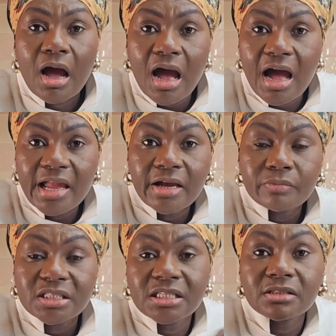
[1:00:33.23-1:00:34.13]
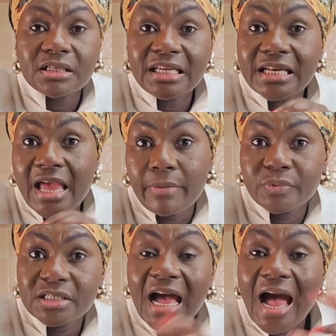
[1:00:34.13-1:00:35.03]
I am still
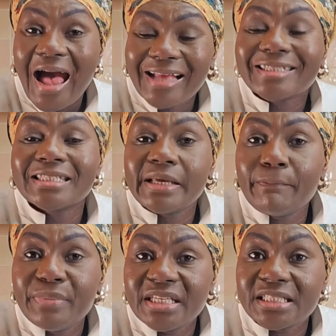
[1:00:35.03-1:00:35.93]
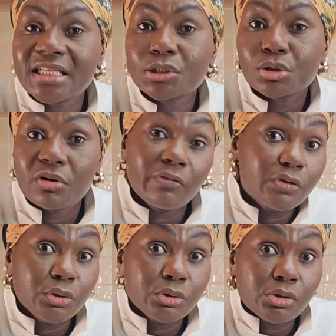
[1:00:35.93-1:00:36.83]
inept at the business of
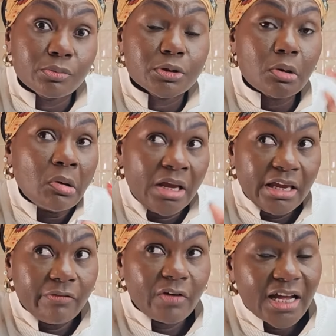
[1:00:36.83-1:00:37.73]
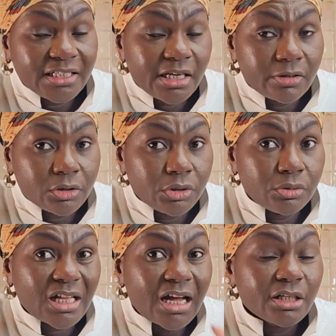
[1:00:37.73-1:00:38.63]
YouTube. So if I tell
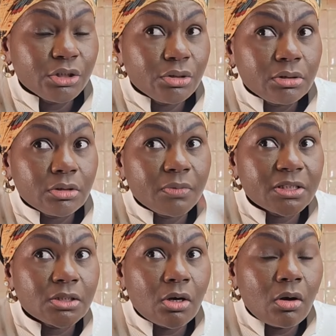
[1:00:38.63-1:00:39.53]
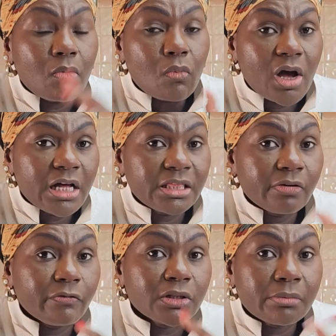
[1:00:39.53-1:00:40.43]
you that YouTube is not worth
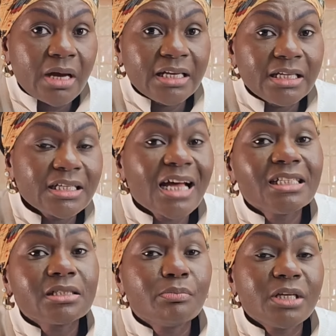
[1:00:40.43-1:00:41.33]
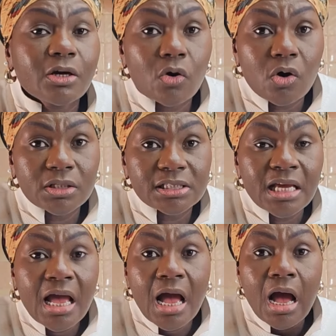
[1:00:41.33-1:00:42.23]
it for the money, that is because
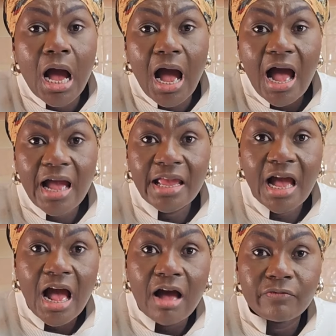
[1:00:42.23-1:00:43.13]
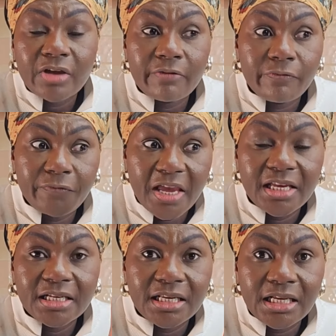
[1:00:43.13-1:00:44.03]
I have a
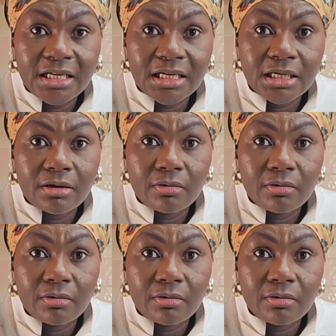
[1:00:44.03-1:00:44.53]
failing